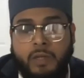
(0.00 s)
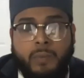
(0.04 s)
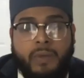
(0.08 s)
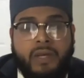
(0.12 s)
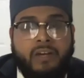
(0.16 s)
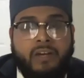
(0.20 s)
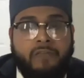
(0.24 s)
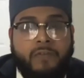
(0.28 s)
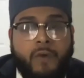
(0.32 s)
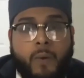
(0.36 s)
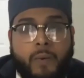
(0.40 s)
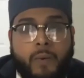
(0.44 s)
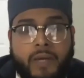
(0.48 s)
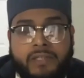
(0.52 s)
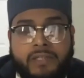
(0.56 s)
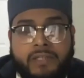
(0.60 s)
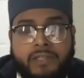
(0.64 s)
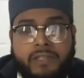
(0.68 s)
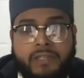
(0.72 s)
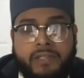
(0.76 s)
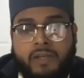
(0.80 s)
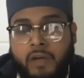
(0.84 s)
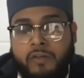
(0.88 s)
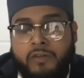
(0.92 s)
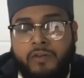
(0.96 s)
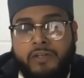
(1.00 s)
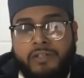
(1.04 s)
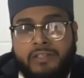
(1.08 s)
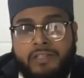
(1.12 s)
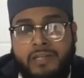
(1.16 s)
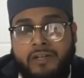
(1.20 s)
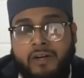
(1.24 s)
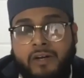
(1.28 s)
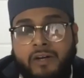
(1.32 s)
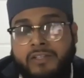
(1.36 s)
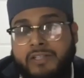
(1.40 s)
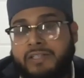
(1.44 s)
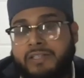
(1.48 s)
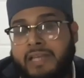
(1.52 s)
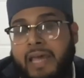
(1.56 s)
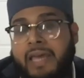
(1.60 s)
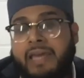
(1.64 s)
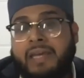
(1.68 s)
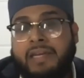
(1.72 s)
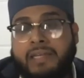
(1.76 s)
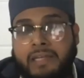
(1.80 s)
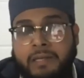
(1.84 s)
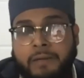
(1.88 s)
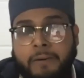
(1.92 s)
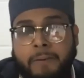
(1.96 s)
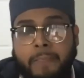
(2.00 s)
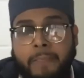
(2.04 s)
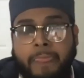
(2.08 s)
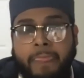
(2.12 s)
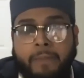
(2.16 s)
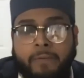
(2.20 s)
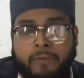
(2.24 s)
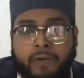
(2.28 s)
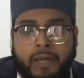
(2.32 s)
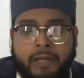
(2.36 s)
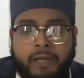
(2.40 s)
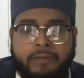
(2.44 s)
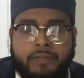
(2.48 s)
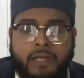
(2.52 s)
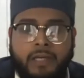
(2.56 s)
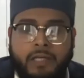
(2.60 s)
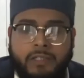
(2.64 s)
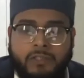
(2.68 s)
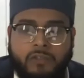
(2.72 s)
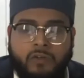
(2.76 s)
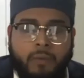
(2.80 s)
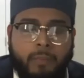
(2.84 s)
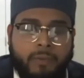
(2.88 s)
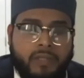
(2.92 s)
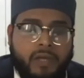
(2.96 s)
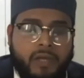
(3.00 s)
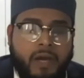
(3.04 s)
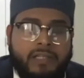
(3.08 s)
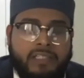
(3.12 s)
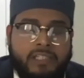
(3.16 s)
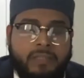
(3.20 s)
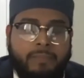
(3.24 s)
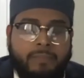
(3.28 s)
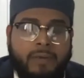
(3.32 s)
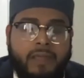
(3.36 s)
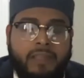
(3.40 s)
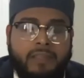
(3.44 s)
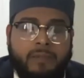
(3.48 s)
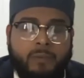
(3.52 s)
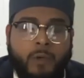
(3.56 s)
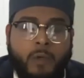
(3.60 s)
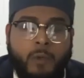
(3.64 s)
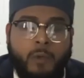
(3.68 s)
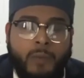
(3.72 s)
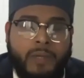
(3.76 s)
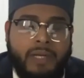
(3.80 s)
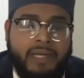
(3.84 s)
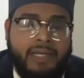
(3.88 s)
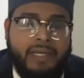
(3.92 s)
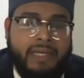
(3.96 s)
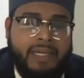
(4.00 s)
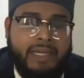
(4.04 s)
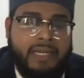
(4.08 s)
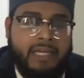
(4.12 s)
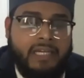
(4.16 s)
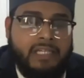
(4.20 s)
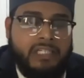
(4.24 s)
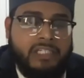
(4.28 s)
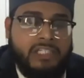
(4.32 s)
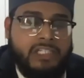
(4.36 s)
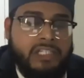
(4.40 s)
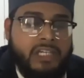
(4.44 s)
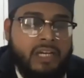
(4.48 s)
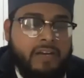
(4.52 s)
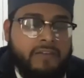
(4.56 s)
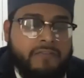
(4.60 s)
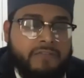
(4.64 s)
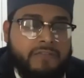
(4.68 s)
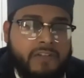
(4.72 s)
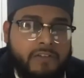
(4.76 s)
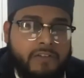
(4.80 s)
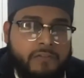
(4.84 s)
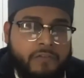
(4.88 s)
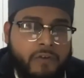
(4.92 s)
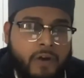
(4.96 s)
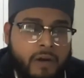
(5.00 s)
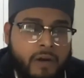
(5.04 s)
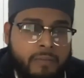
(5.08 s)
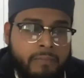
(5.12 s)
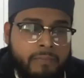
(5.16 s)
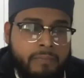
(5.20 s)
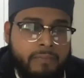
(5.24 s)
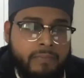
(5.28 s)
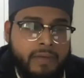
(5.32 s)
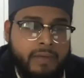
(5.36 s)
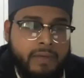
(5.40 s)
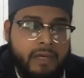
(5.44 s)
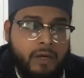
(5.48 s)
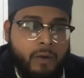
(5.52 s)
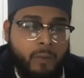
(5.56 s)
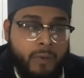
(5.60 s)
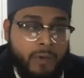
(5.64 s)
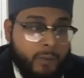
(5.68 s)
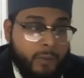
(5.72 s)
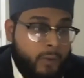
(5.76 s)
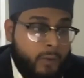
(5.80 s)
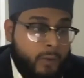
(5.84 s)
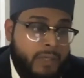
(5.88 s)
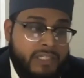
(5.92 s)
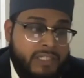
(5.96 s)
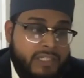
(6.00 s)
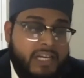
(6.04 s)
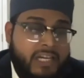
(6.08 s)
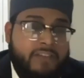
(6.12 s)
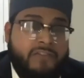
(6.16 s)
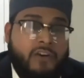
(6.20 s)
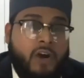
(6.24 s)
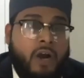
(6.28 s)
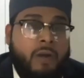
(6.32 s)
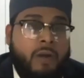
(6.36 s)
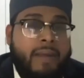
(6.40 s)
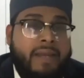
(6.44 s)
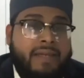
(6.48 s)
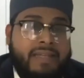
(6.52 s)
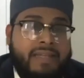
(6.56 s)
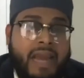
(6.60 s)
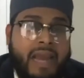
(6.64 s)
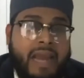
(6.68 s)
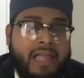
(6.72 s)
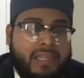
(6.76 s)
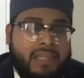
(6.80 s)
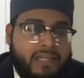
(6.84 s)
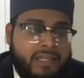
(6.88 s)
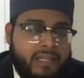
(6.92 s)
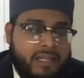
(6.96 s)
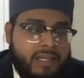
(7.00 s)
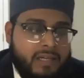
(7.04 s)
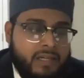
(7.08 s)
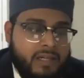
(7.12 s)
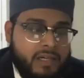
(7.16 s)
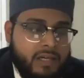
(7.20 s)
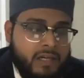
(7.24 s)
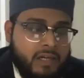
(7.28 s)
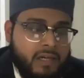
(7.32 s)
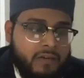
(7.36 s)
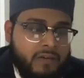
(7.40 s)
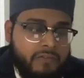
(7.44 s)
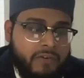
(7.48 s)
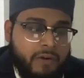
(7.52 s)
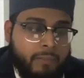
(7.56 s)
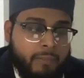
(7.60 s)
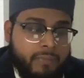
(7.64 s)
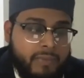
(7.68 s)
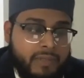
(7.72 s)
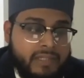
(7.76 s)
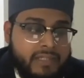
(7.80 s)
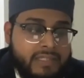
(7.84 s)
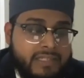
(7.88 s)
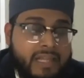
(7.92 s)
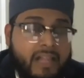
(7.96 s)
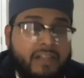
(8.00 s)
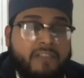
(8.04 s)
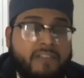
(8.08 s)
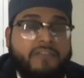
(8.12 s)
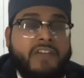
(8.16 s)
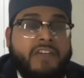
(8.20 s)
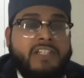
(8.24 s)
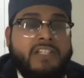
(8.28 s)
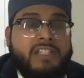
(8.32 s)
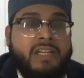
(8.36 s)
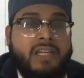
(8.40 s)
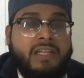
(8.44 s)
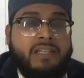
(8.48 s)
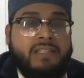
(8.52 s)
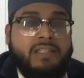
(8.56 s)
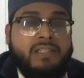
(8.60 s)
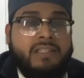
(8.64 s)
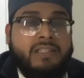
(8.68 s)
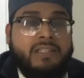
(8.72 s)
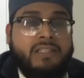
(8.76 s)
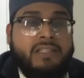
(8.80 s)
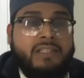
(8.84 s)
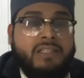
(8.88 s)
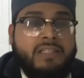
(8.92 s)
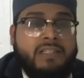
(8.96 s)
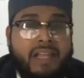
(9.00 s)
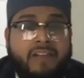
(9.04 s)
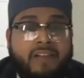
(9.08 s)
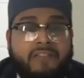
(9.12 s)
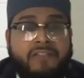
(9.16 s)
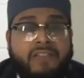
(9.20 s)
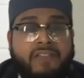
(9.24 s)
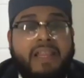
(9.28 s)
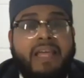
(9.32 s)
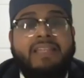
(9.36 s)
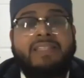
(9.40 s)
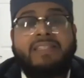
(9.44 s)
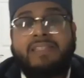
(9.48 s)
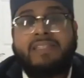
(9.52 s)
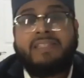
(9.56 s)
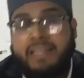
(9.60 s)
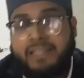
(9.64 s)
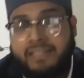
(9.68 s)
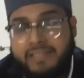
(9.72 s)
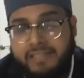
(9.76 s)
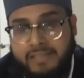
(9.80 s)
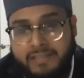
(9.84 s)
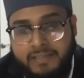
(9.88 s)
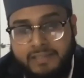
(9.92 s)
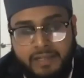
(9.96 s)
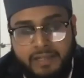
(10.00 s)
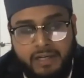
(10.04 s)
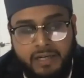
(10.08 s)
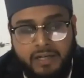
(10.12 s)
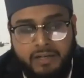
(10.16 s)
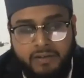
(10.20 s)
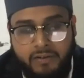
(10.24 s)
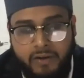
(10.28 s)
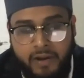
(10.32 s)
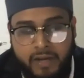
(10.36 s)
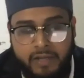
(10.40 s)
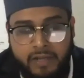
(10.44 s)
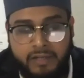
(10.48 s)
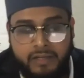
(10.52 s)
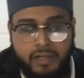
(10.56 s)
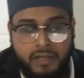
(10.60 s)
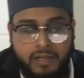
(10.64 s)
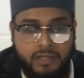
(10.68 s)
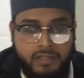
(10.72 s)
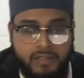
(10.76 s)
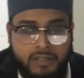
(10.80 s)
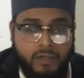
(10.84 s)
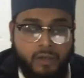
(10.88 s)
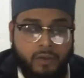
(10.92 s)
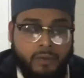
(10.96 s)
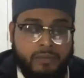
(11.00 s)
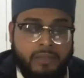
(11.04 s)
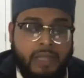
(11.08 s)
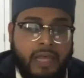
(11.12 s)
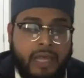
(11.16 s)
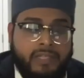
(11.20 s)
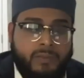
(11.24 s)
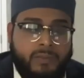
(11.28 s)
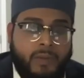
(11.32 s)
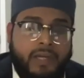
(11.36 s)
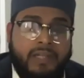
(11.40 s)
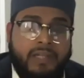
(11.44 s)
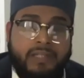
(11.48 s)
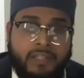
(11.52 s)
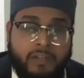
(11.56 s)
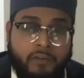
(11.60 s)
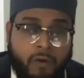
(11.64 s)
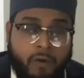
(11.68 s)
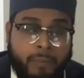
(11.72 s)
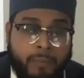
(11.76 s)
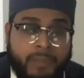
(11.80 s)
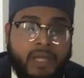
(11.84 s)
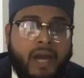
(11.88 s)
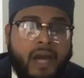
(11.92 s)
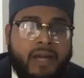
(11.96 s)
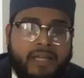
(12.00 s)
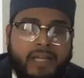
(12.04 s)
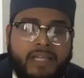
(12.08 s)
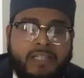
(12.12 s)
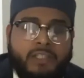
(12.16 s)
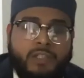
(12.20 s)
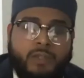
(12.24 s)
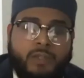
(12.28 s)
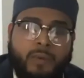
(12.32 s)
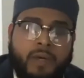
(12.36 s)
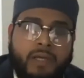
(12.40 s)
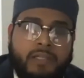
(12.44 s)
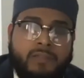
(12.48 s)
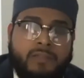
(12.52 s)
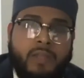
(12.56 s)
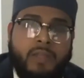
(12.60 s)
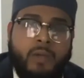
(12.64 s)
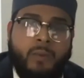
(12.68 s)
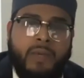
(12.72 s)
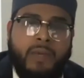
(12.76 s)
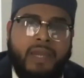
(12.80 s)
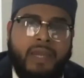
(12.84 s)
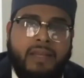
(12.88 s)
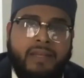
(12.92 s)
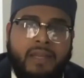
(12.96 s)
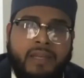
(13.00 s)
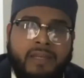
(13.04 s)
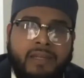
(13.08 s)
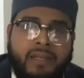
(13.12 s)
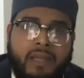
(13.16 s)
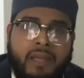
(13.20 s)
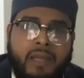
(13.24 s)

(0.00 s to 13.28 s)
can focus on others in our society, right? So Ramadan is a month where we shift from, where we shift our mentality from selfishness to selflessness, right? Mm-hmm. So that's what Ramadan is to us, so that we can